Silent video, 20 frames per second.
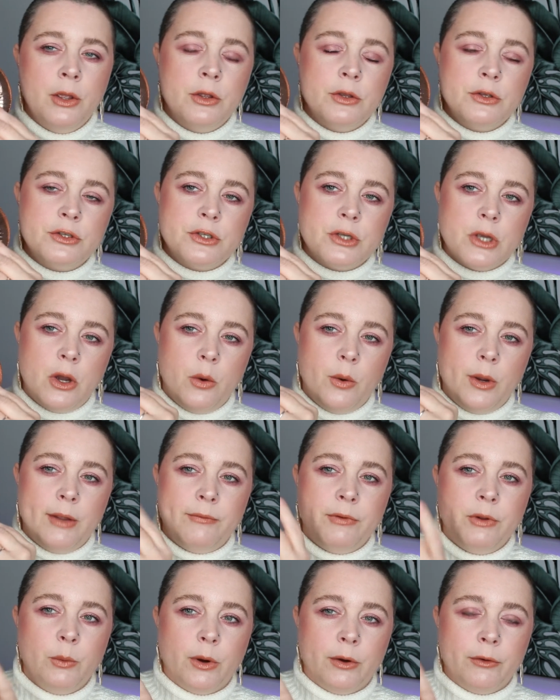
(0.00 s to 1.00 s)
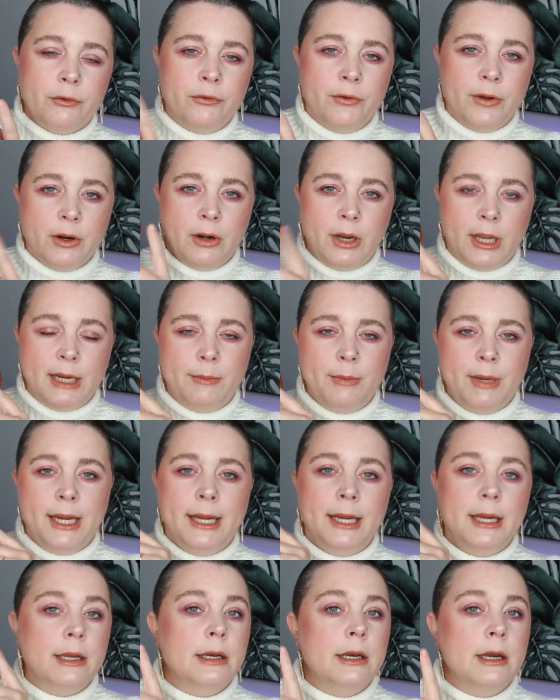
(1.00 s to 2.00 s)
So if you are fair like
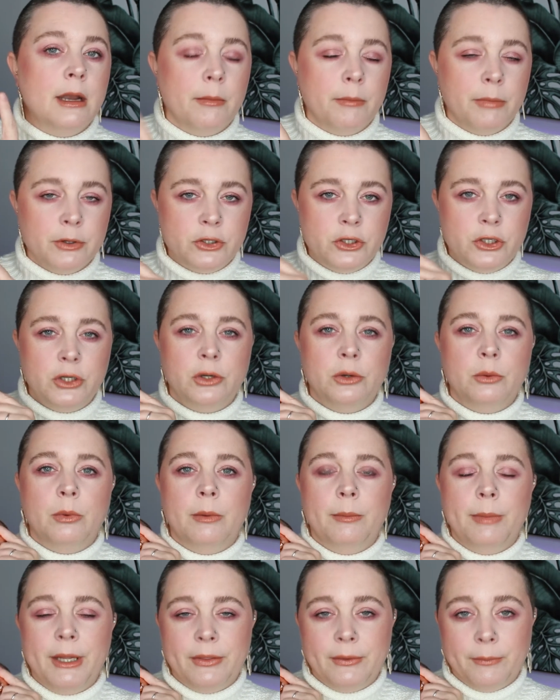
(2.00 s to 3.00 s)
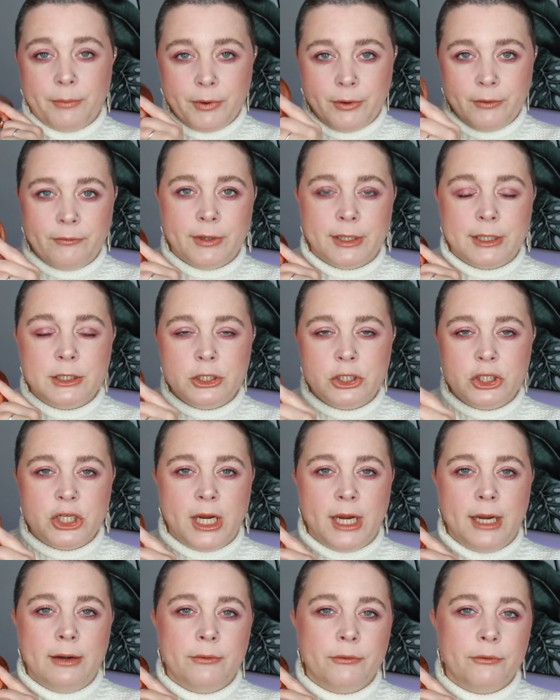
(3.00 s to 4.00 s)
me, number 2 will be the perfect
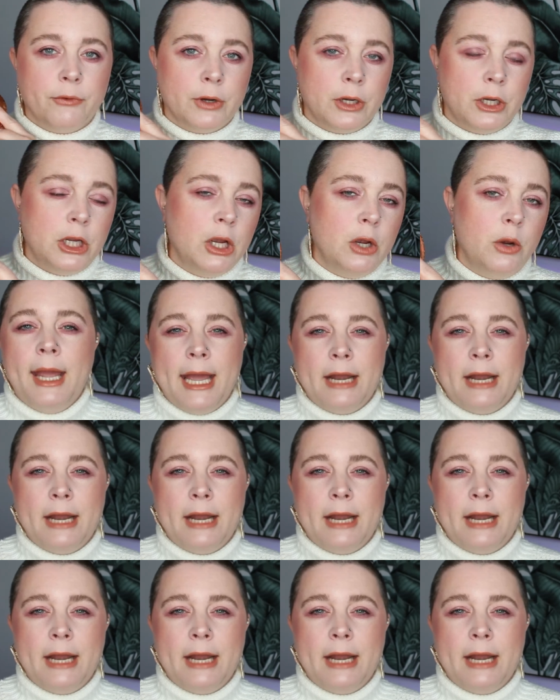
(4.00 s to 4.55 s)
shade for you.